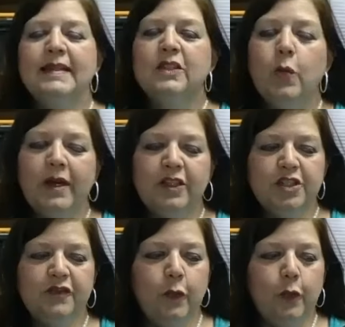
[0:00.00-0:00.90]

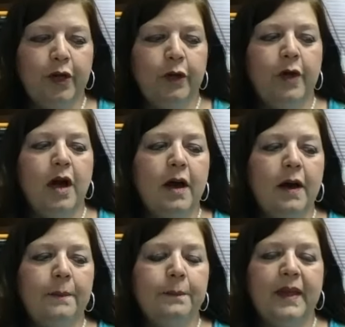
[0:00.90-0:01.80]
question for you.
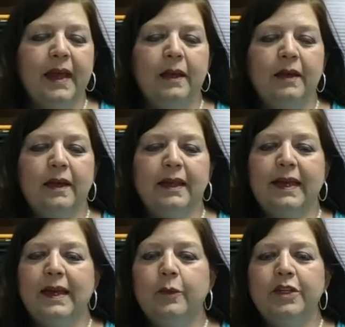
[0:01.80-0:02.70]
And
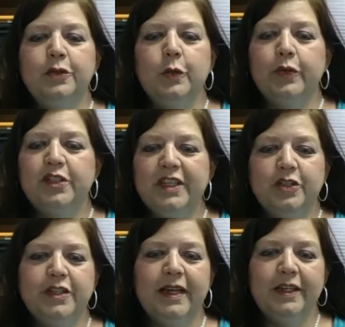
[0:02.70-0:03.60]
again, we do appreciate
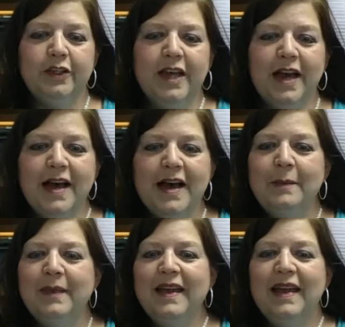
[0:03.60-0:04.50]
your taking your
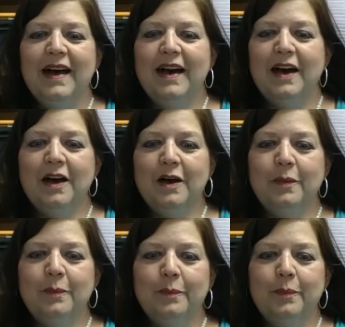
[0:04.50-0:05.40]
time.
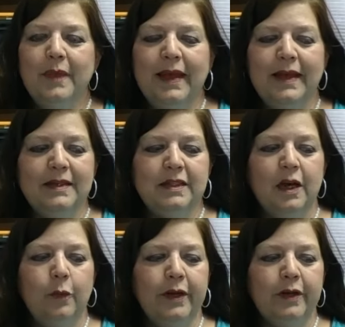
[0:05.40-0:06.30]
And
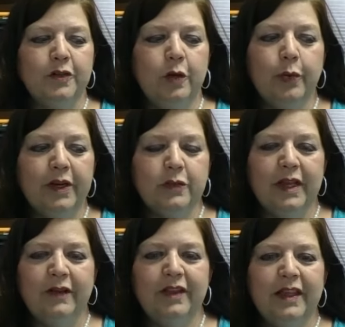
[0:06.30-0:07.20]
we are so impressed with
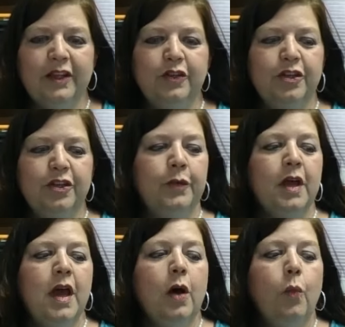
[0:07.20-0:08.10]
everything that you do.
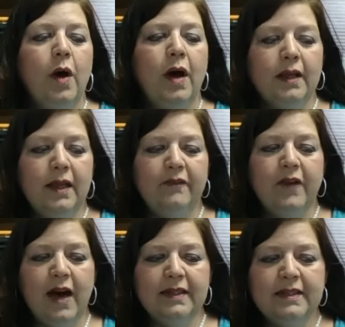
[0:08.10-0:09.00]
What
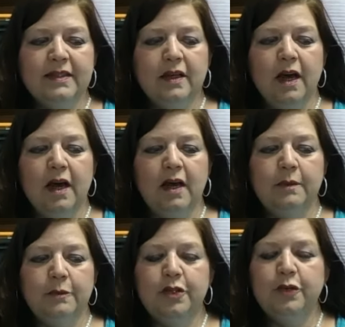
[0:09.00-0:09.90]
advice
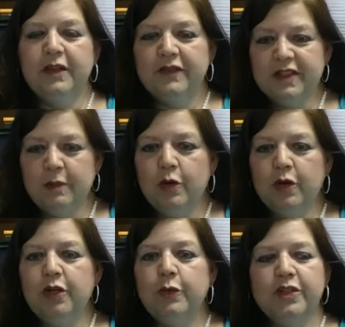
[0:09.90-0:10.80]
do you give
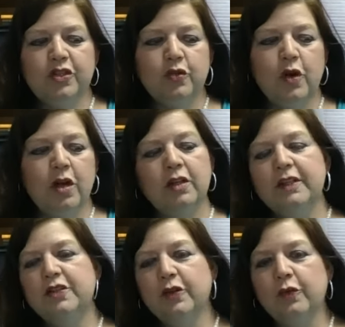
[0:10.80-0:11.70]
someone who is
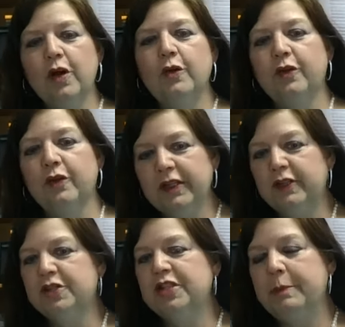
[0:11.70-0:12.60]
struggling to grow their
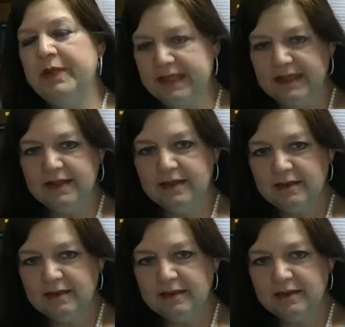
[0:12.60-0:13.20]
leadership business?